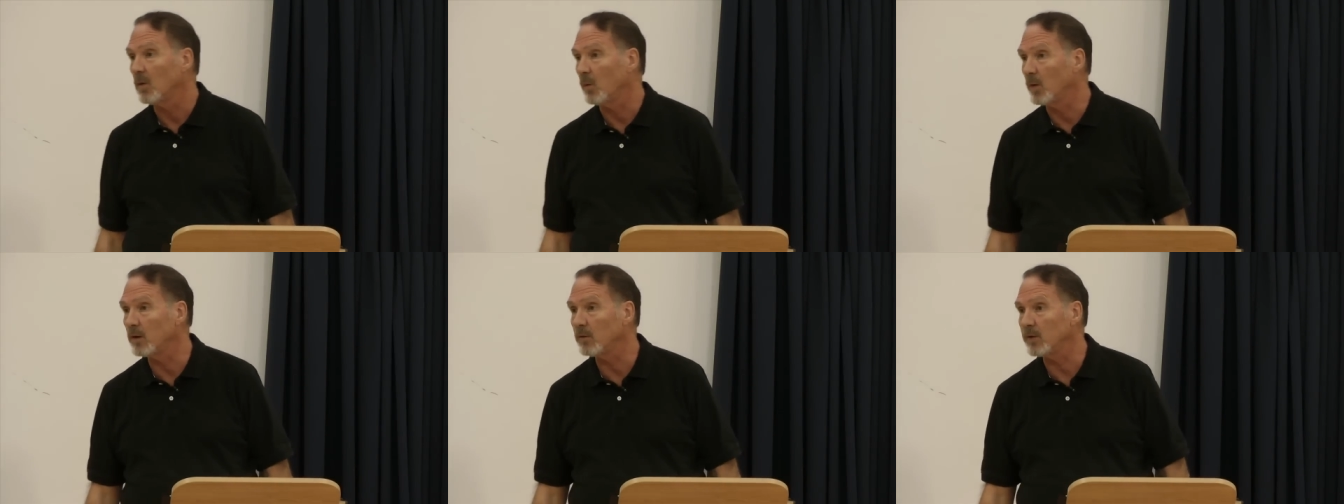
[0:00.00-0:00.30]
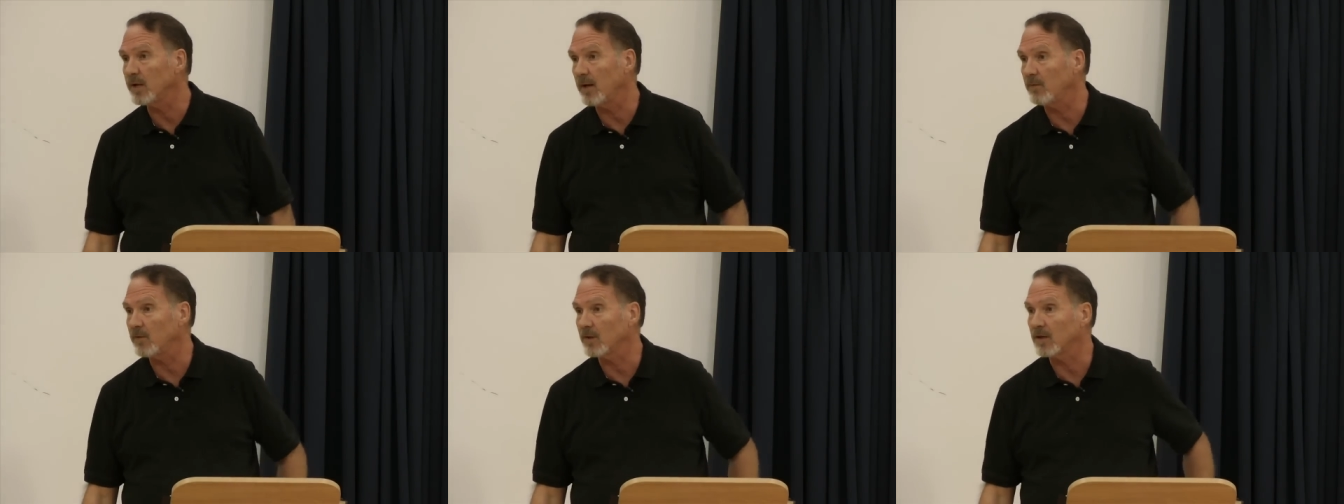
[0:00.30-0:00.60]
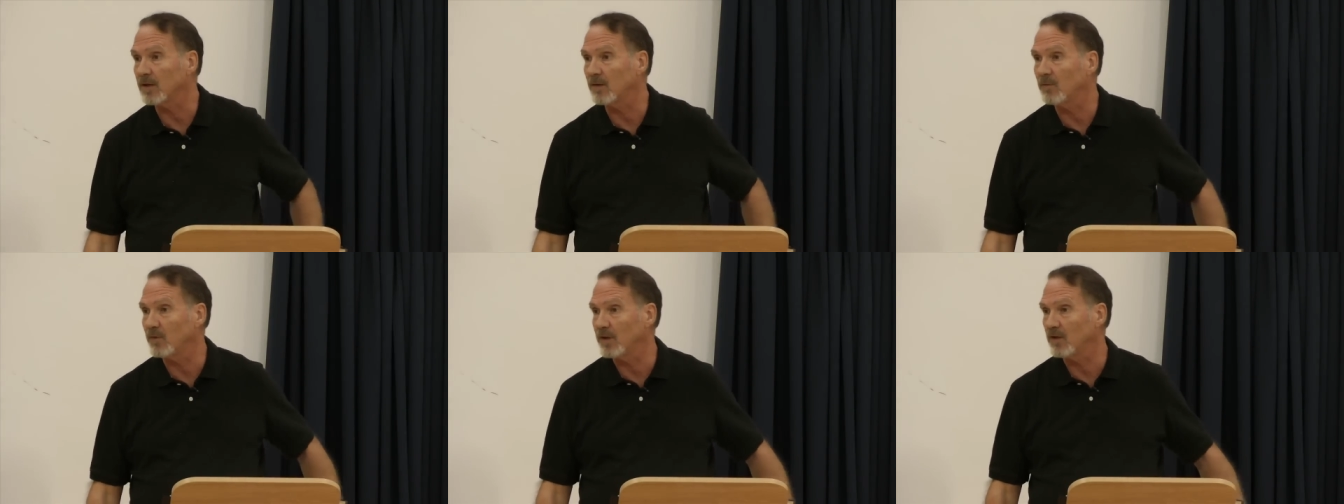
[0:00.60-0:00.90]
We don't have to
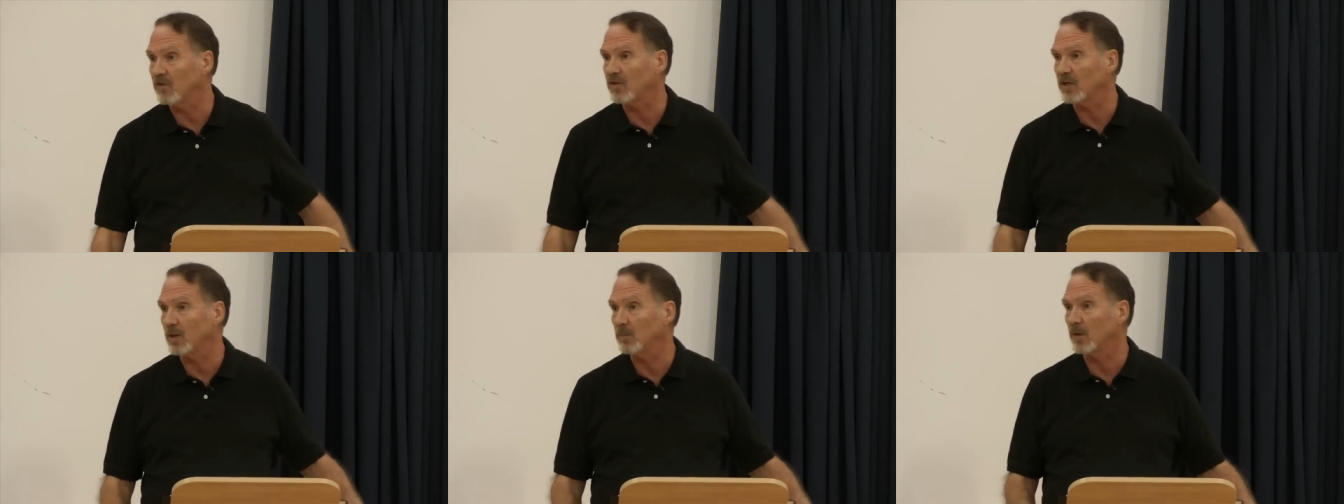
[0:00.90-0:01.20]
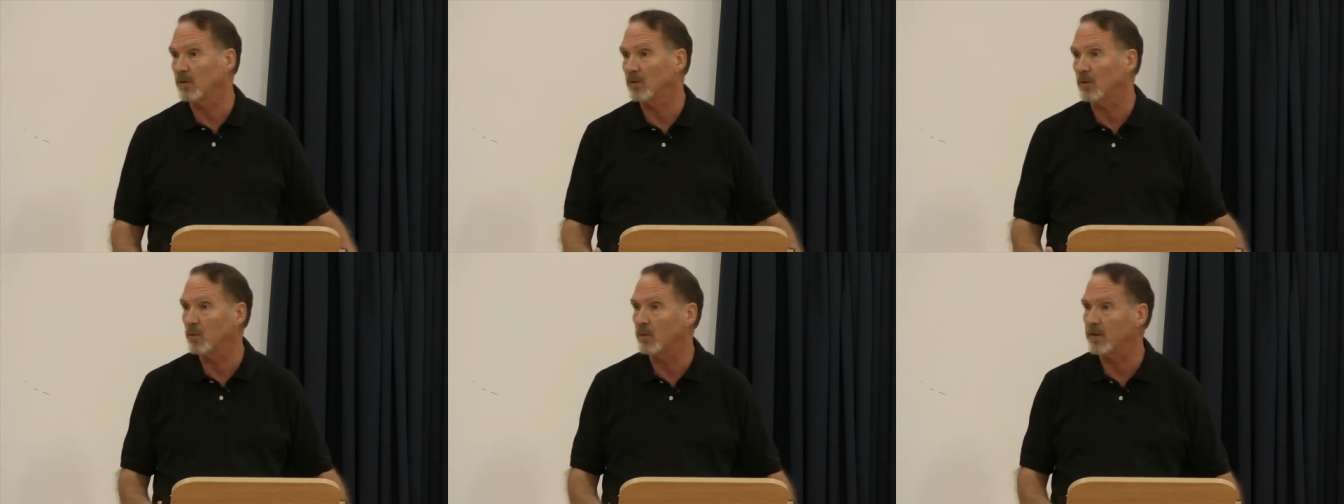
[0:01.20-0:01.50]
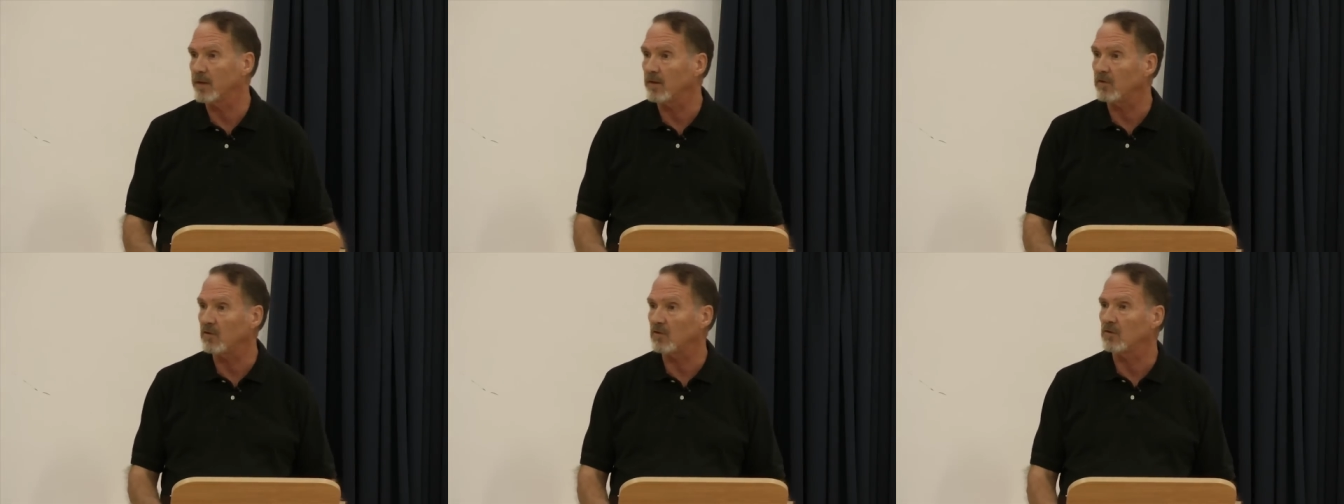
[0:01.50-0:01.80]
convince him to do
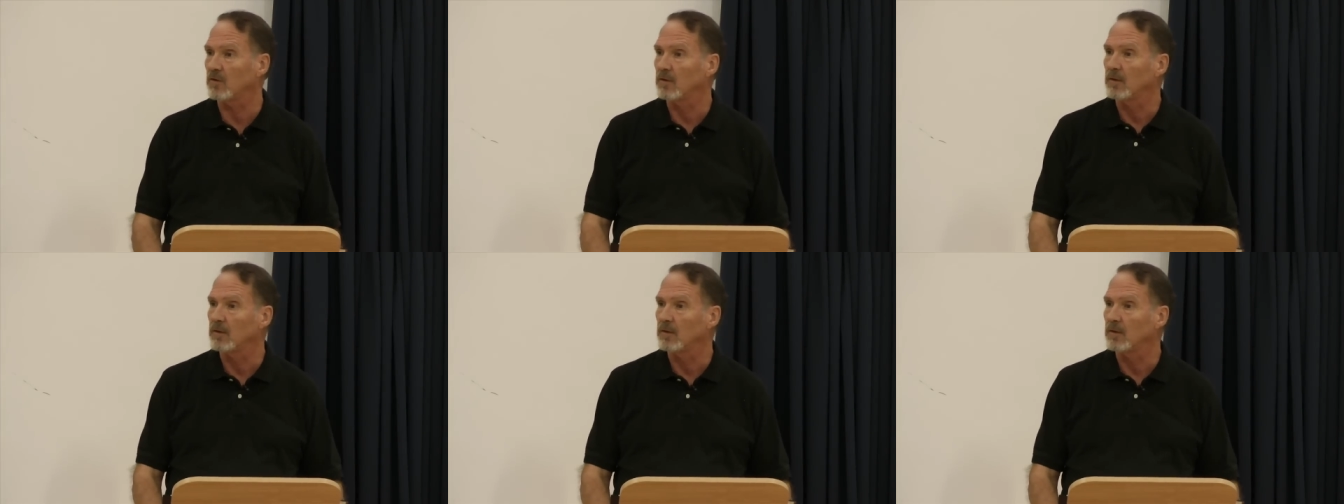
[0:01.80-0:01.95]
this.